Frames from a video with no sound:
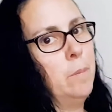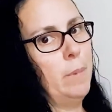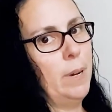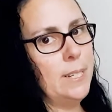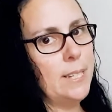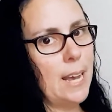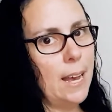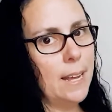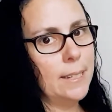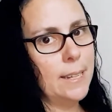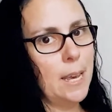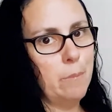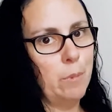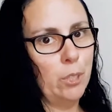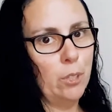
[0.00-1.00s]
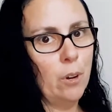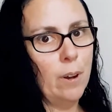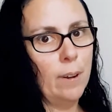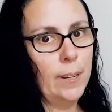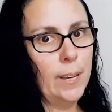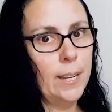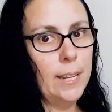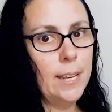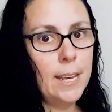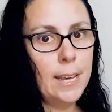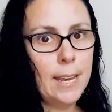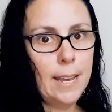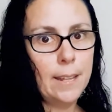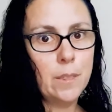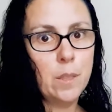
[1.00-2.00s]
My dad came along and he
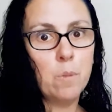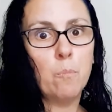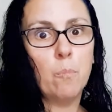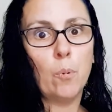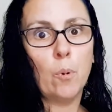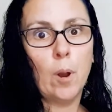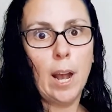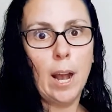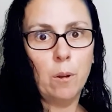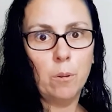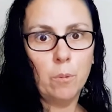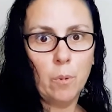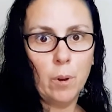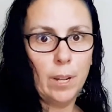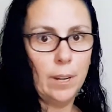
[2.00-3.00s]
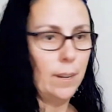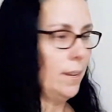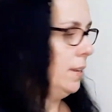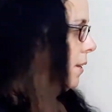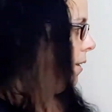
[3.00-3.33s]
ate the brown one.